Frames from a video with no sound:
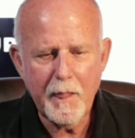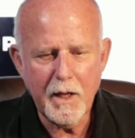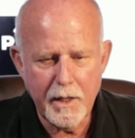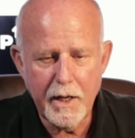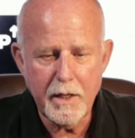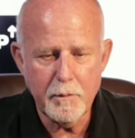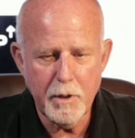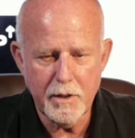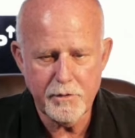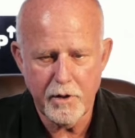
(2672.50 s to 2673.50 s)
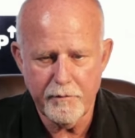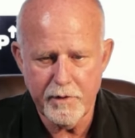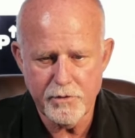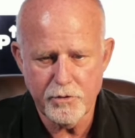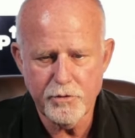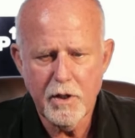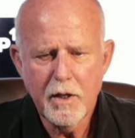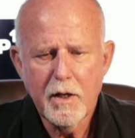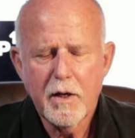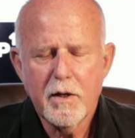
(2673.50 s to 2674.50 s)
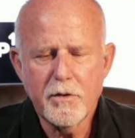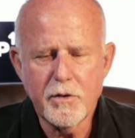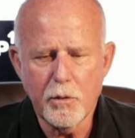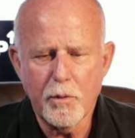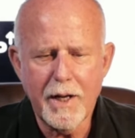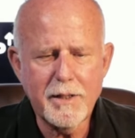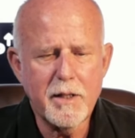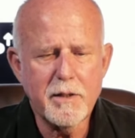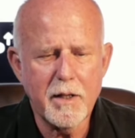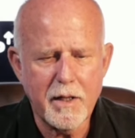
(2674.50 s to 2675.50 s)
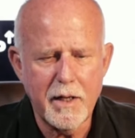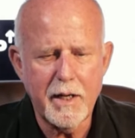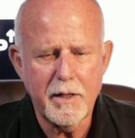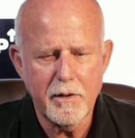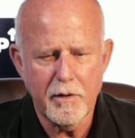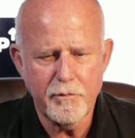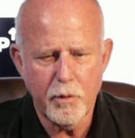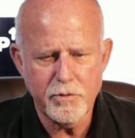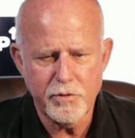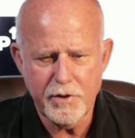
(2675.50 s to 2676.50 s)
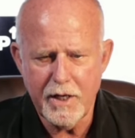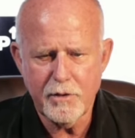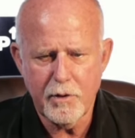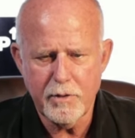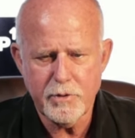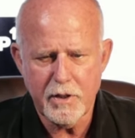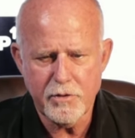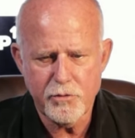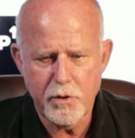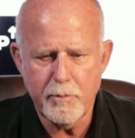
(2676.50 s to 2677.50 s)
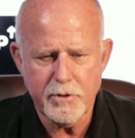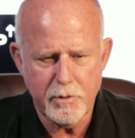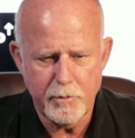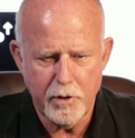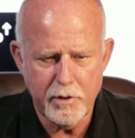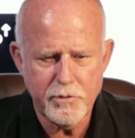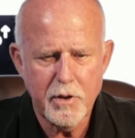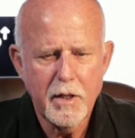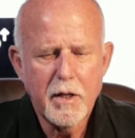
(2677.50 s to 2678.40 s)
Canadian military officials directed the Canadian Armed Forces Hate Crimes and Extremism units